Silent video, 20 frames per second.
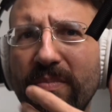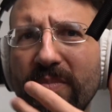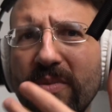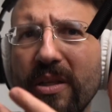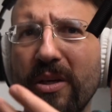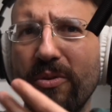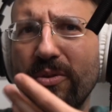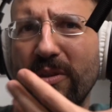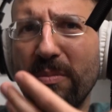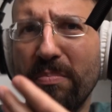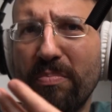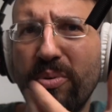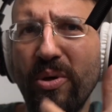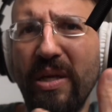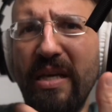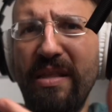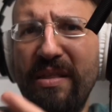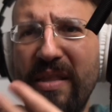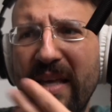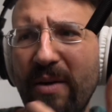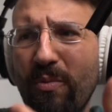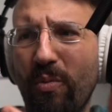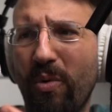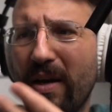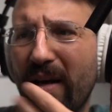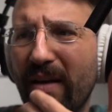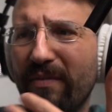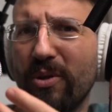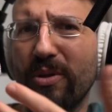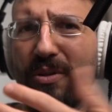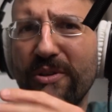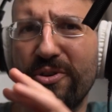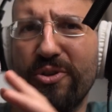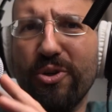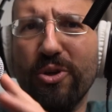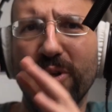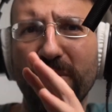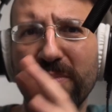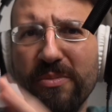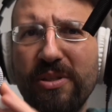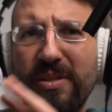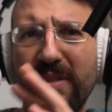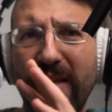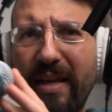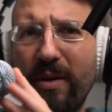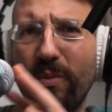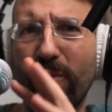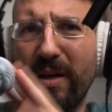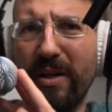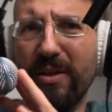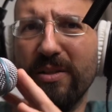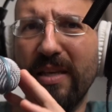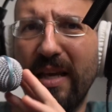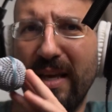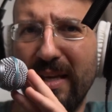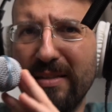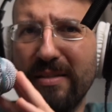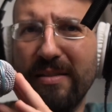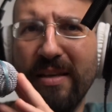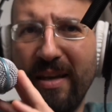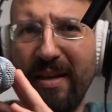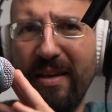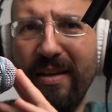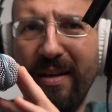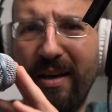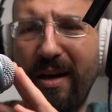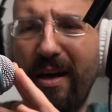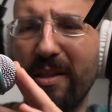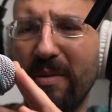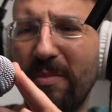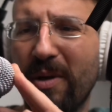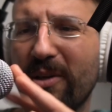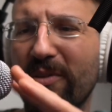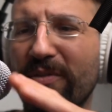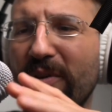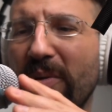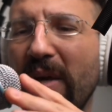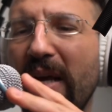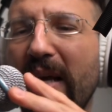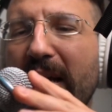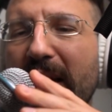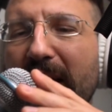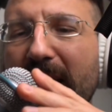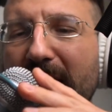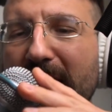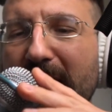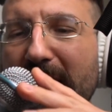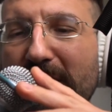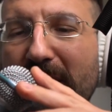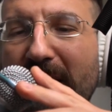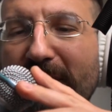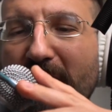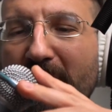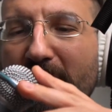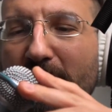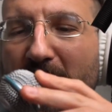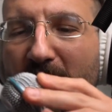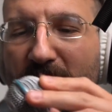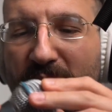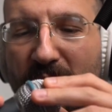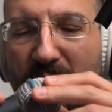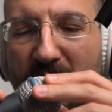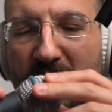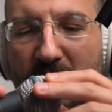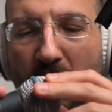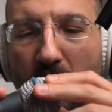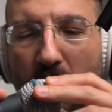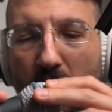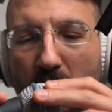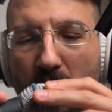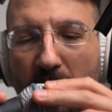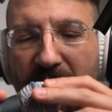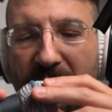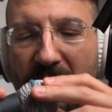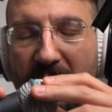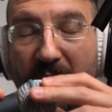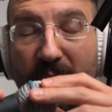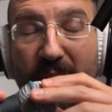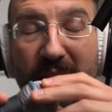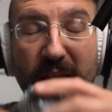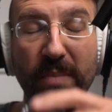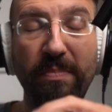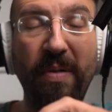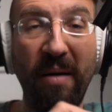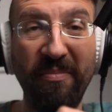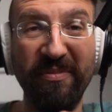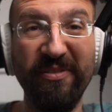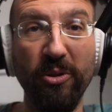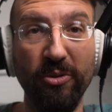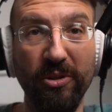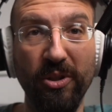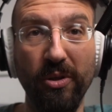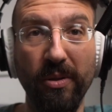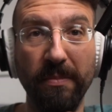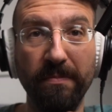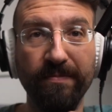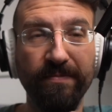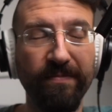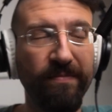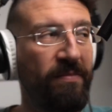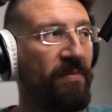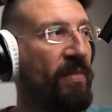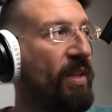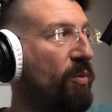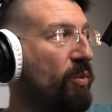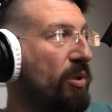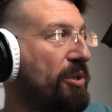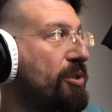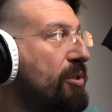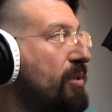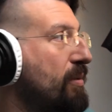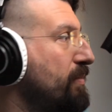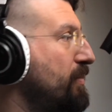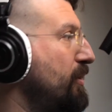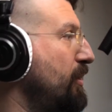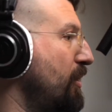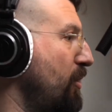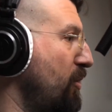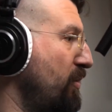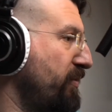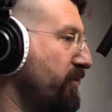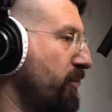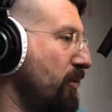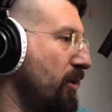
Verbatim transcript: you know, to breathe in whatever germs anyone else has on the microphone uh, has left on the microphone. So there is a pop filter which, you know, for